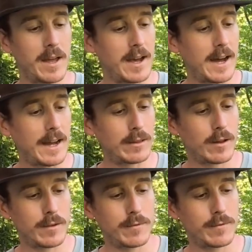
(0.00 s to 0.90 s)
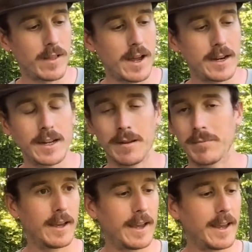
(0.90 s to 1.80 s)
I love flying it,
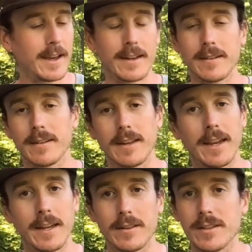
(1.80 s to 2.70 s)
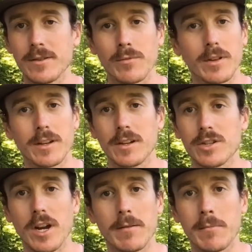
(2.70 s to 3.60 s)
and it does a really good
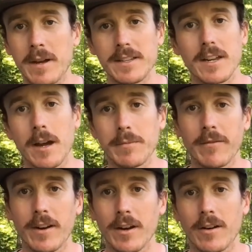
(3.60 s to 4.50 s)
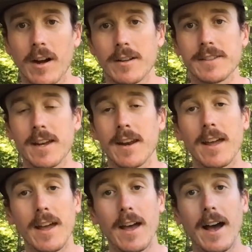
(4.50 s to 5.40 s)
job of mixing up the video content.
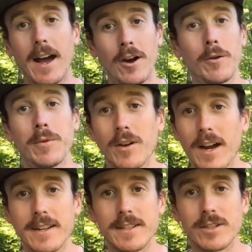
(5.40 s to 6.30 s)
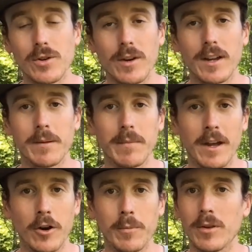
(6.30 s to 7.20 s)
I hope you guys enjoy it. I
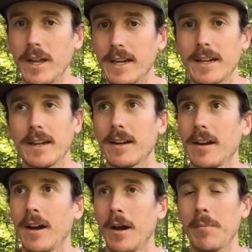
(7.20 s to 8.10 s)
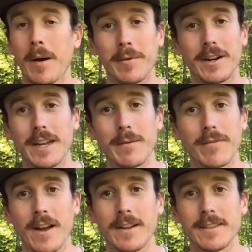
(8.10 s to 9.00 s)
hope you like it. I'm going to keep
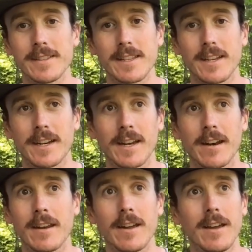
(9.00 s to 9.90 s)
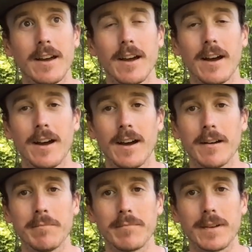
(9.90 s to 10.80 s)
flying this thing
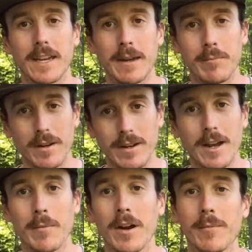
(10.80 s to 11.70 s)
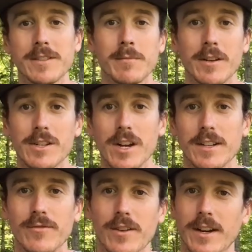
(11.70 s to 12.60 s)
and keep coming up with some good shots
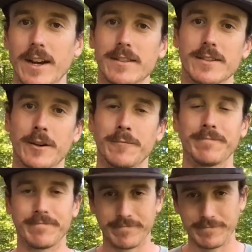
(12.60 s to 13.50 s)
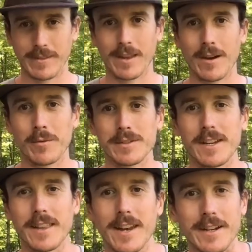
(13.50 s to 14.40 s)
for you guys. So we'll see you
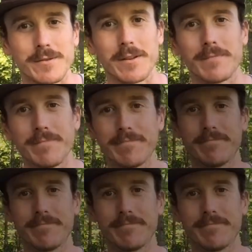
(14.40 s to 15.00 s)
in the next one.